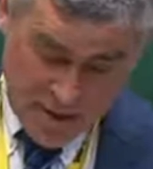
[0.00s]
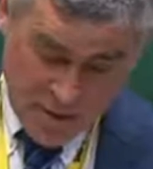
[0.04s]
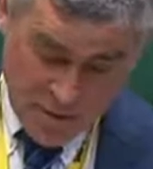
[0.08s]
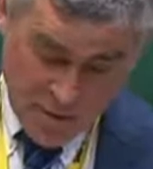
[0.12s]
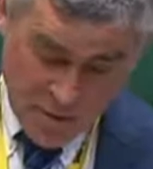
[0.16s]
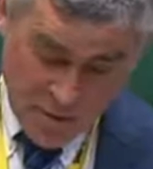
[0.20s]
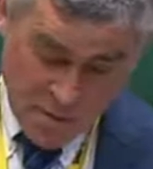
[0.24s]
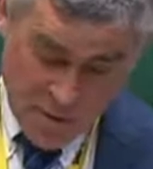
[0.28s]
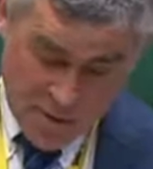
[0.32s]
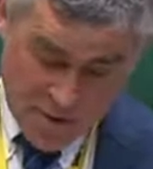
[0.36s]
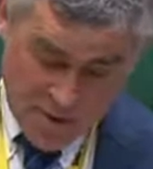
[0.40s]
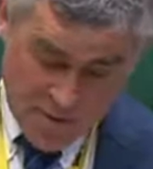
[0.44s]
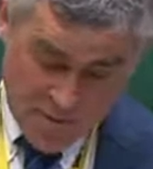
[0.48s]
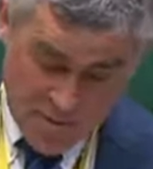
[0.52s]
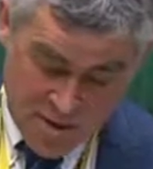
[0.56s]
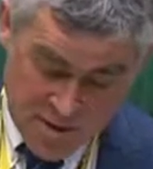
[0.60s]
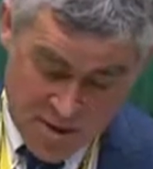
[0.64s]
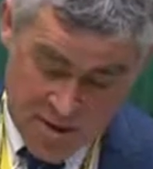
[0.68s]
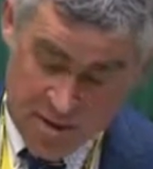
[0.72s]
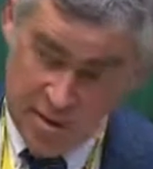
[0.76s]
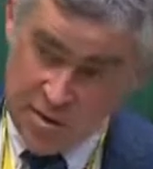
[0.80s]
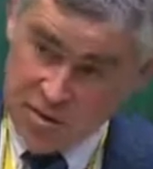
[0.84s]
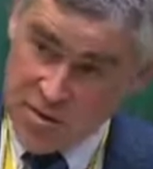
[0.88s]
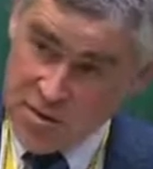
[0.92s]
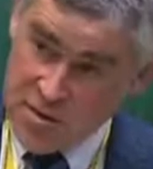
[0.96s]
what
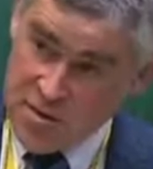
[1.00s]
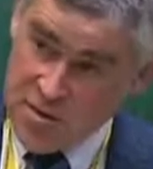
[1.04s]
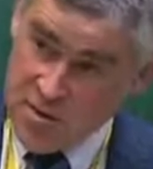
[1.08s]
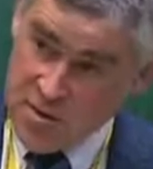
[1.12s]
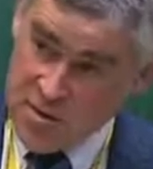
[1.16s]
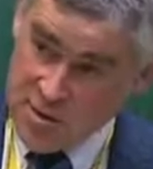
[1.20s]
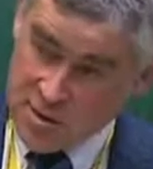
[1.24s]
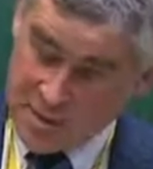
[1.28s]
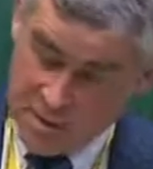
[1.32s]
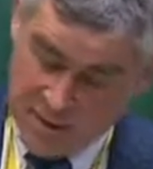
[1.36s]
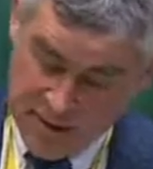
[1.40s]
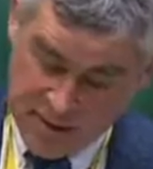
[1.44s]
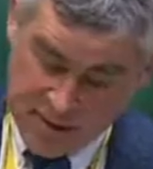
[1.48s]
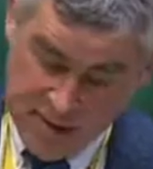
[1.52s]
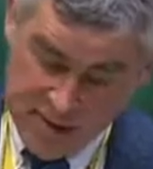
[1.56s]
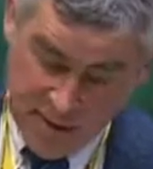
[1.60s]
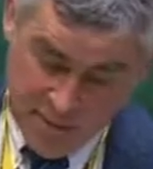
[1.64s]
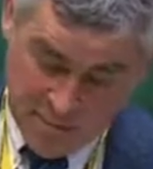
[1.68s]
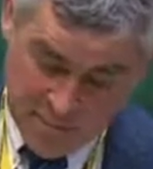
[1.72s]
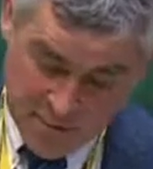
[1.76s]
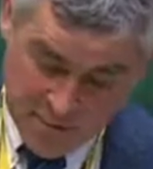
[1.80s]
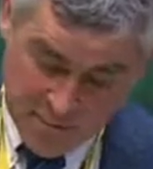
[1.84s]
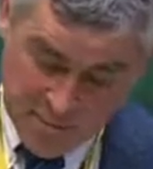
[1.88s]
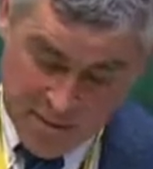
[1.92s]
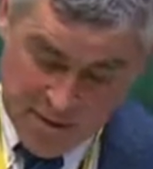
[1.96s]
Westminster does on a per
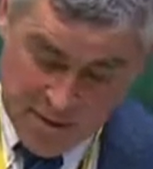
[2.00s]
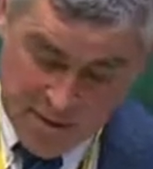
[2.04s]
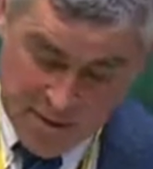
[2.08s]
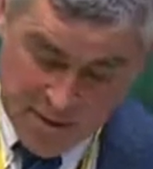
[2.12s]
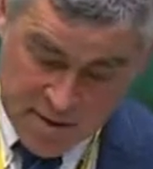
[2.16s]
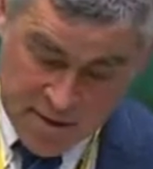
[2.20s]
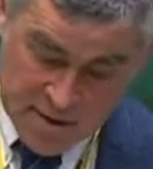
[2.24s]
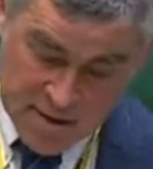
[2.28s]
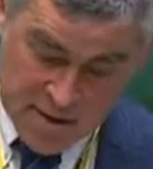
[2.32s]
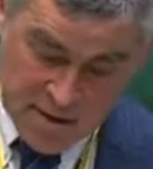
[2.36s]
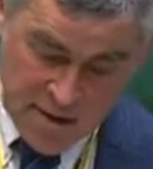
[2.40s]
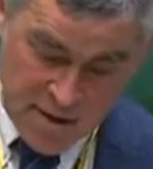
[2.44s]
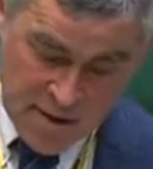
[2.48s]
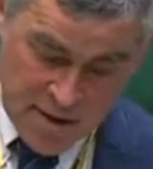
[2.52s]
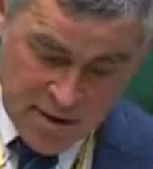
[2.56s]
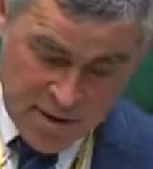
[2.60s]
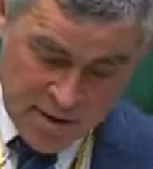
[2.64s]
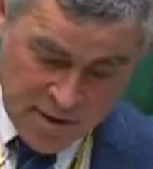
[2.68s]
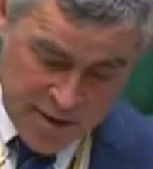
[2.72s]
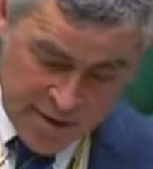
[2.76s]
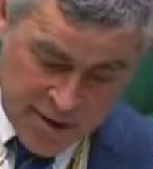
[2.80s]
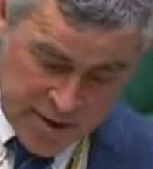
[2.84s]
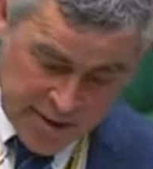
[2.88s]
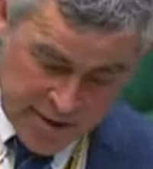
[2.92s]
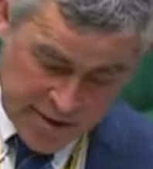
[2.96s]
capita basis,
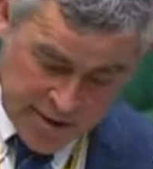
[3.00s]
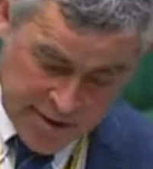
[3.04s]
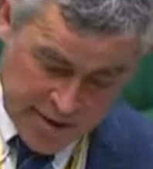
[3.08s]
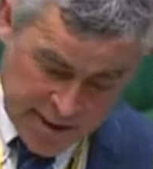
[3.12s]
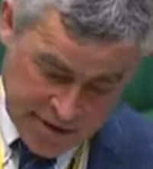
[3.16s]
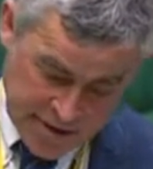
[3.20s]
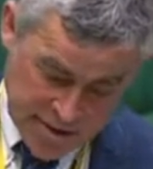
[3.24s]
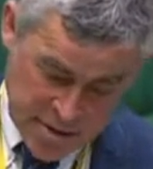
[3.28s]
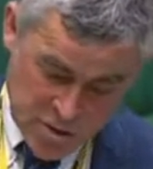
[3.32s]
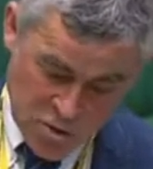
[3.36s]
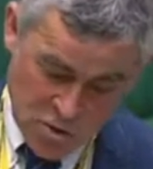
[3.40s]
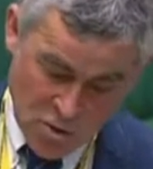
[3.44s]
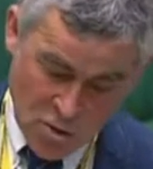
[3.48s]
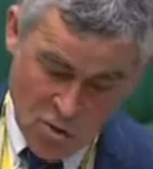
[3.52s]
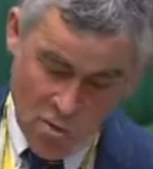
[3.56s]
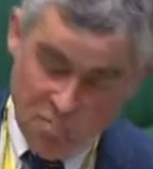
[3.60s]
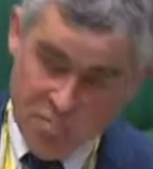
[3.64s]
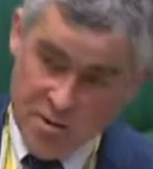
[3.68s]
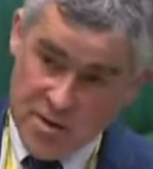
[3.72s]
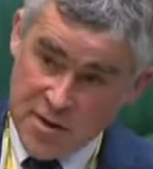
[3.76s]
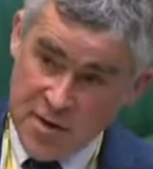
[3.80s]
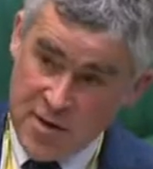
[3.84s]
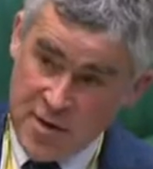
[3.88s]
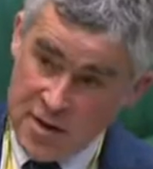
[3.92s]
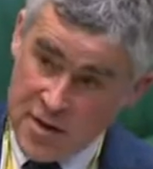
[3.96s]
creating
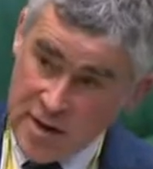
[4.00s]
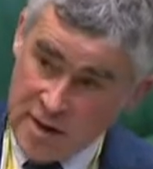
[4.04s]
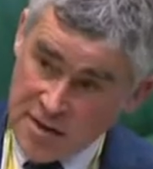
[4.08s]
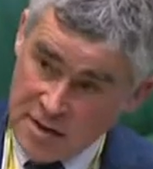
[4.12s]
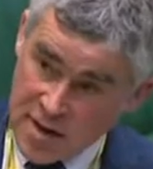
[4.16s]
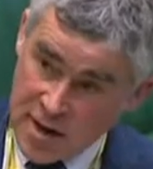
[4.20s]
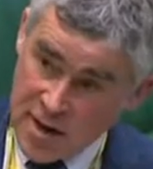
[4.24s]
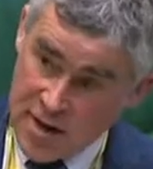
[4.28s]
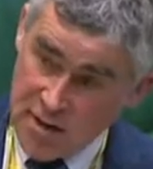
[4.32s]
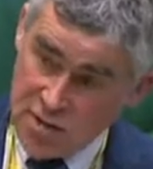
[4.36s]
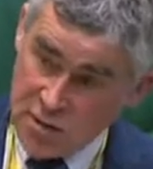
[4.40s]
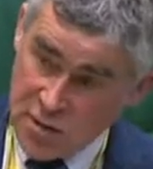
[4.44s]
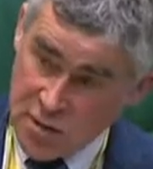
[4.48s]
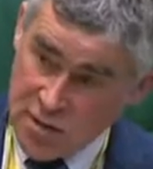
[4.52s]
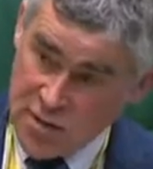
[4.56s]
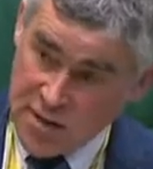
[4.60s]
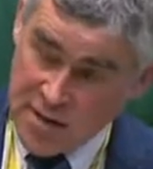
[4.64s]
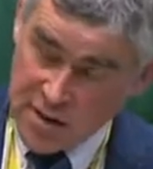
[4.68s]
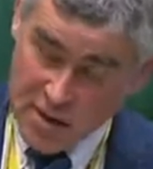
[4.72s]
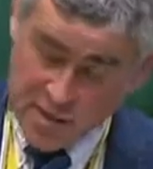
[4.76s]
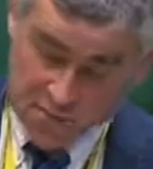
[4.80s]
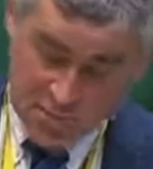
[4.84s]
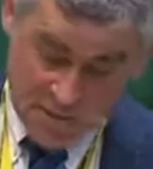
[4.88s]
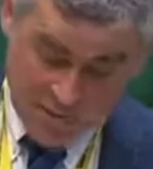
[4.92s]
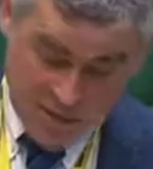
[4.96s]
jobs, and that
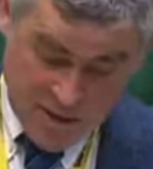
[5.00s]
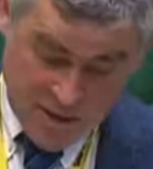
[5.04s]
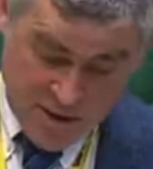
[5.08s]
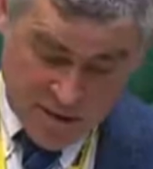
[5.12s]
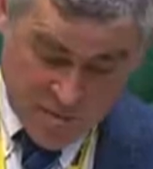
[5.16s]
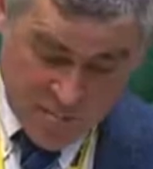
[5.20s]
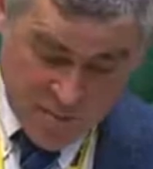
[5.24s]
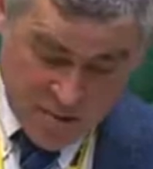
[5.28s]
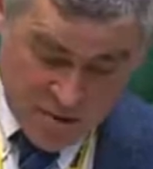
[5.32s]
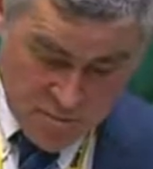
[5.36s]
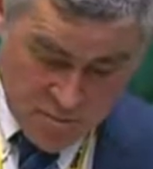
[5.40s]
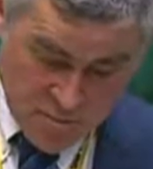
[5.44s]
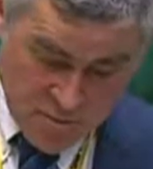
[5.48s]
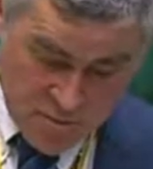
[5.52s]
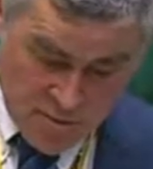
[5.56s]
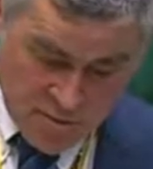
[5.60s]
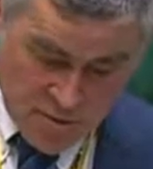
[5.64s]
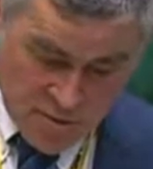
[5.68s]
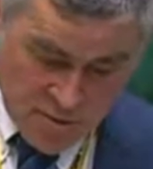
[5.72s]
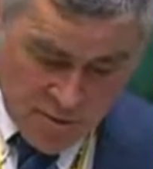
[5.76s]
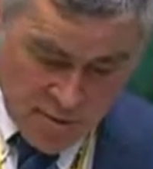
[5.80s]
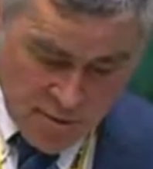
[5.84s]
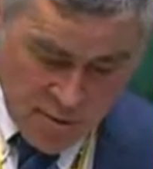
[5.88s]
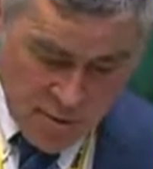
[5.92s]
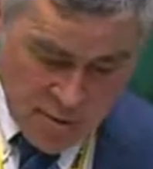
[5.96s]
long-term investment is what's
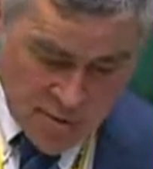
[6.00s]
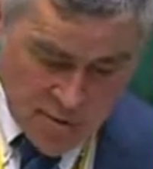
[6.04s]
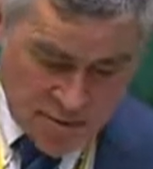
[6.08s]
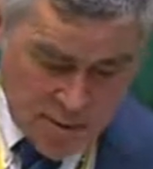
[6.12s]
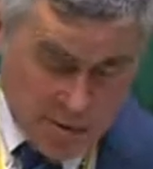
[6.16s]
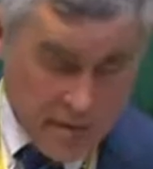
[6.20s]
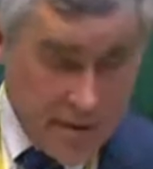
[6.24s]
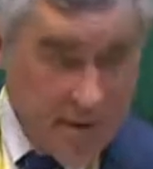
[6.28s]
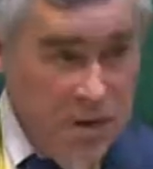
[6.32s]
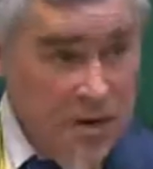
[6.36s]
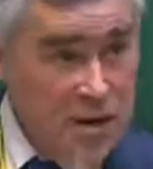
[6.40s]
required.